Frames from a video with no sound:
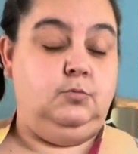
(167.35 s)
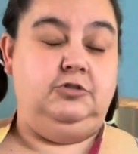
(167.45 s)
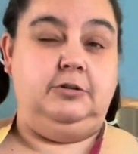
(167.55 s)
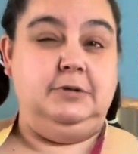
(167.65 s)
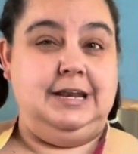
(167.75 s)

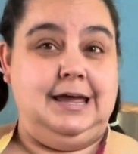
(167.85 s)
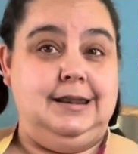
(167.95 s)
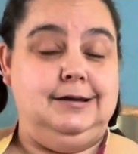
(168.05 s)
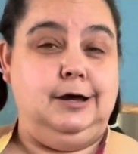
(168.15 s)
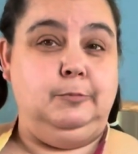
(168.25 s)
which I'm gonna
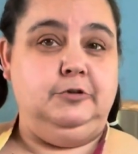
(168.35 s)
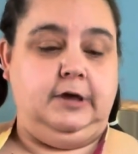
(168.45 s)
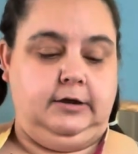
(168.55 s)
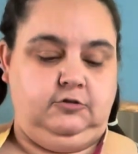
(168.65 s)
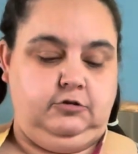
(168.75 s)
add a couple
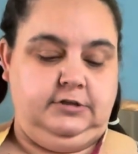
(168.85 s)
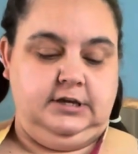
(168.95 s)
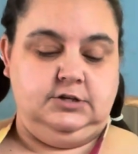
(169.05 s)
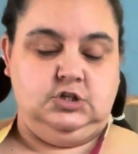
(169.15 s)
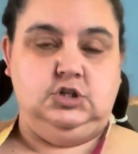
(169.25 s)
extra
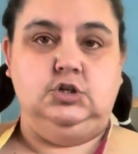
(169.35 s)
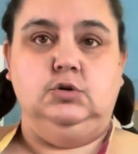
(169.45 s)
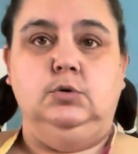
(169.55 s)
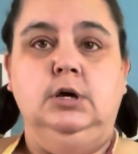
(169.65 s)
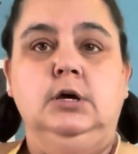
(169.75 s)
things
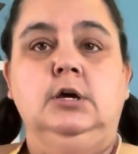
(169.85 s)
to.